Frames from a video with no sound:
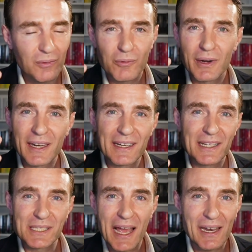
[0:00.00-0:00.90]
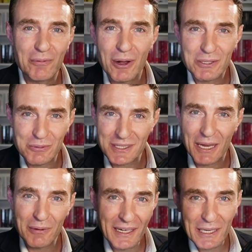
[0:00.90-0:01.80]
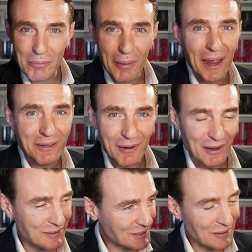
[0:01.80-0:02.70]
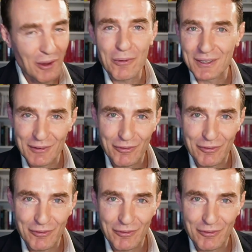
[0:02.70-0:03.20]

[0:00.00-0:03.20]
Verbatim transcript: we need, as Alan Watts would say, we need a background to know what the